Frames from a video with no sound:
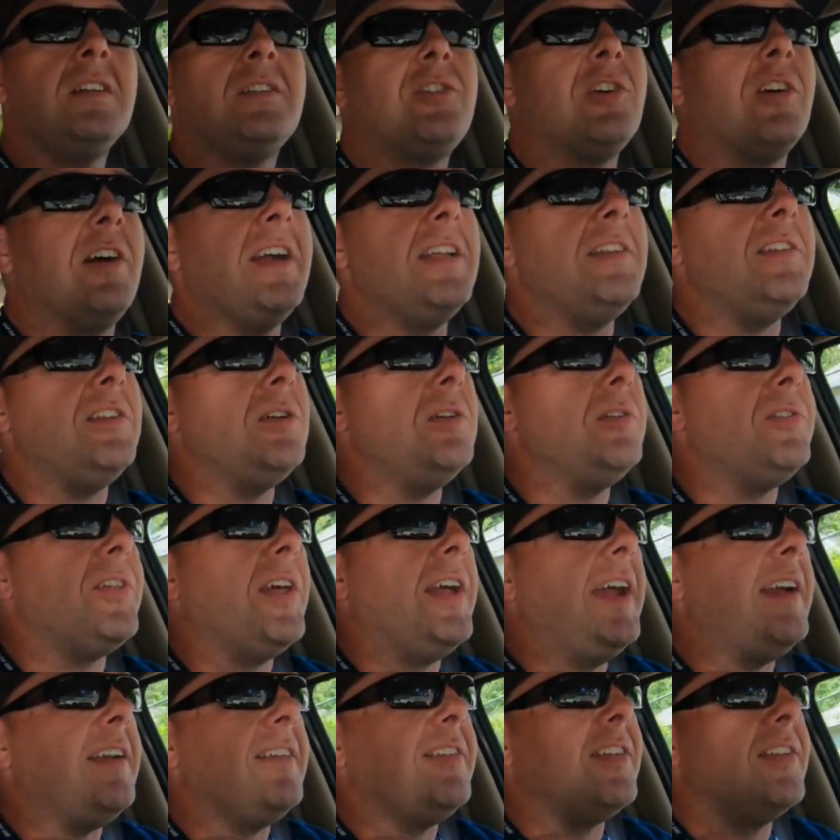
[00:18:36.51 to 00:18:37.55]
try and do
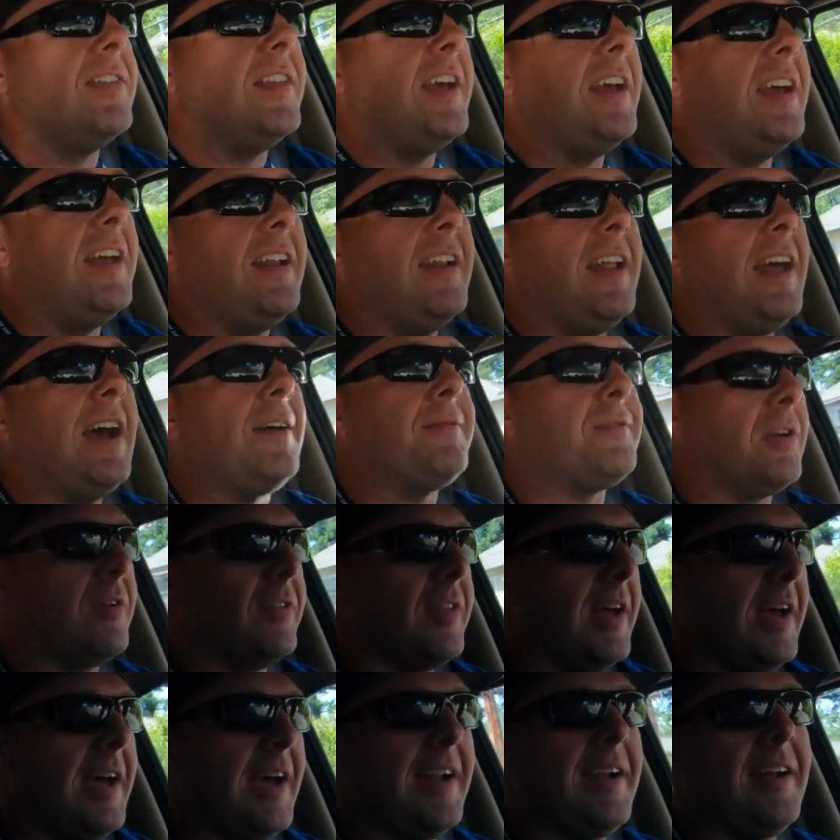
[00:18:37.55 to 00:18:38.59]
things. And then after
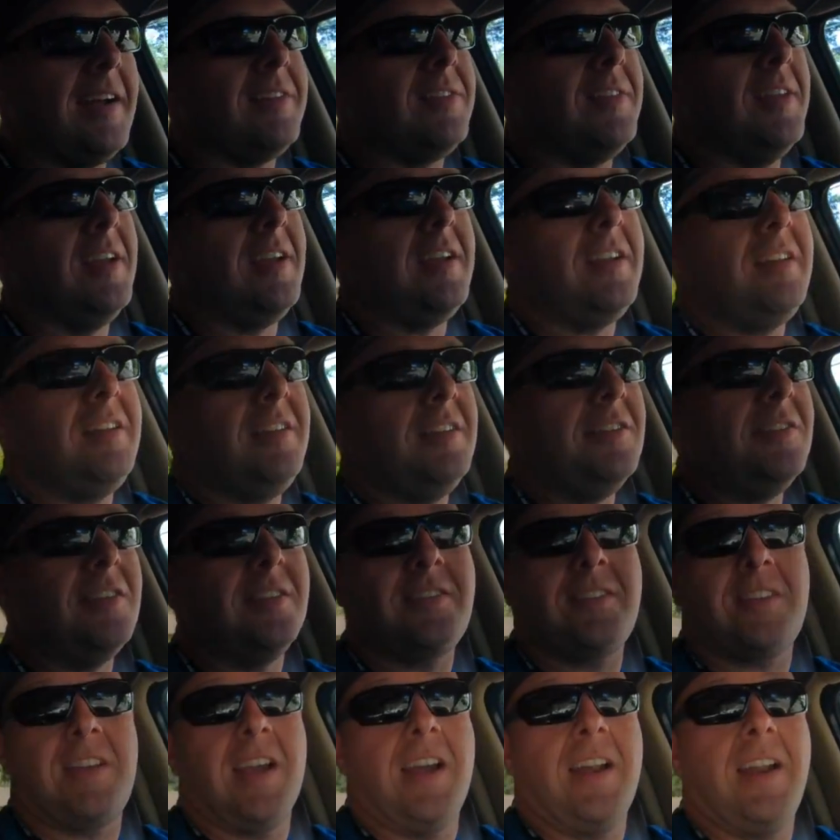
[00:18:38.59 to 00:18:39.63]
that, I think you
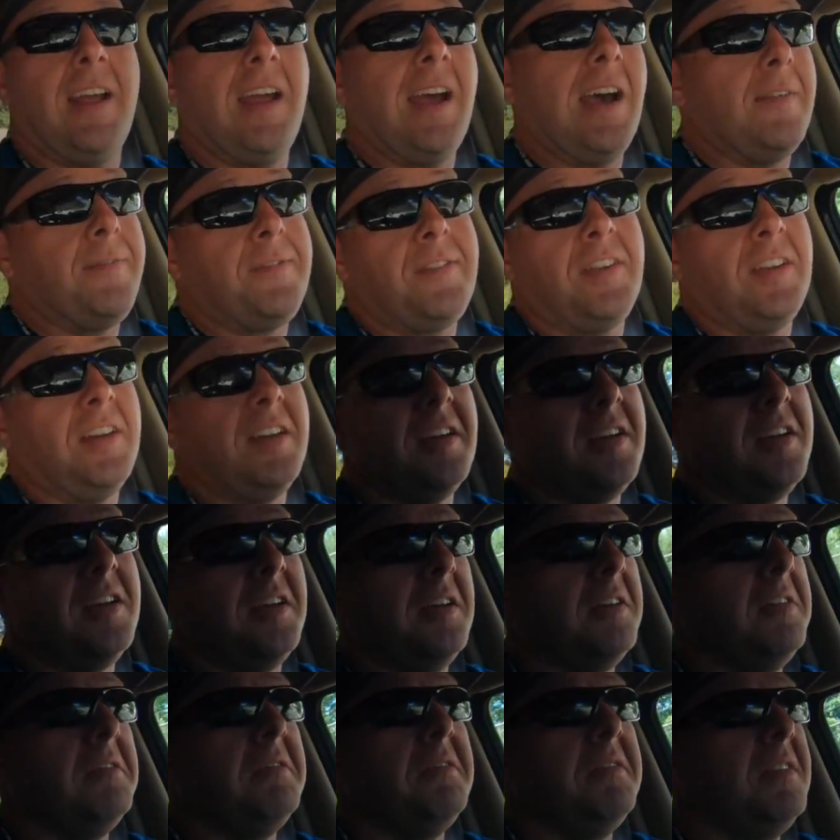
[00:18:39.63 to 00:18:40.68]
just kind of have to